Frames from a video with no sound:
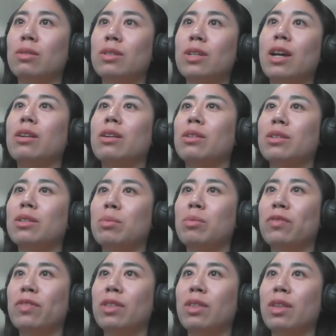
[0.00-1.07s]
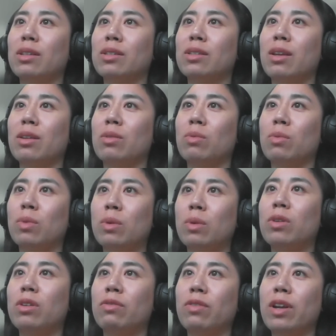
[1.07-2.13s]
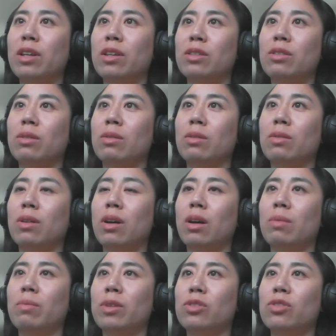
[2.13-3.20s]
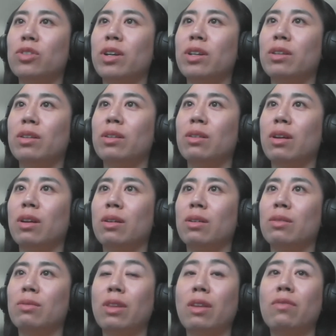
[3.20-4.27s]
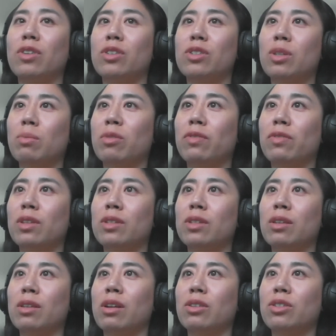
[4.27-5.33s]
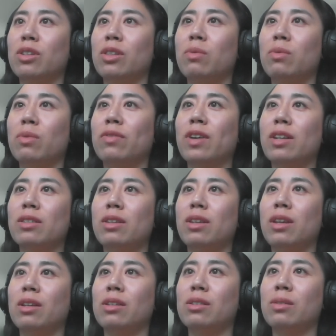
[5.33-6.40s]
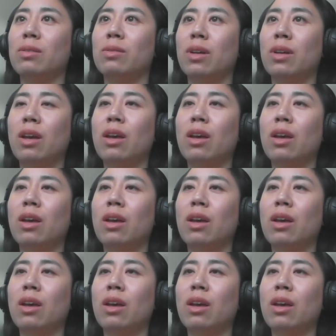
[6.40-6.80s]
tackle some of the things that we would have run into in trying to leverage some of the technology that we've got today. So